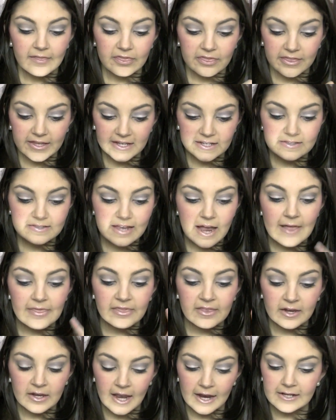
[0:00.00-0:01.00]
This
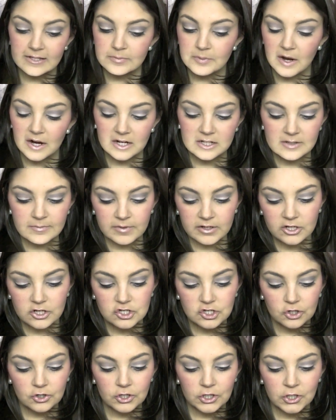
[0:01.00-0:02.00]
and the next product I'm going to
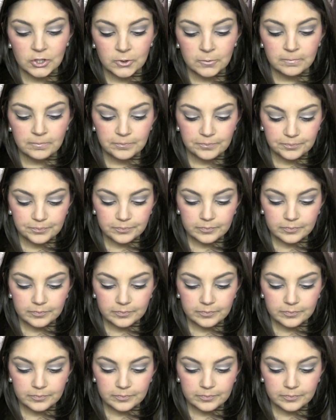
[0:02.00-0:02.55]
show you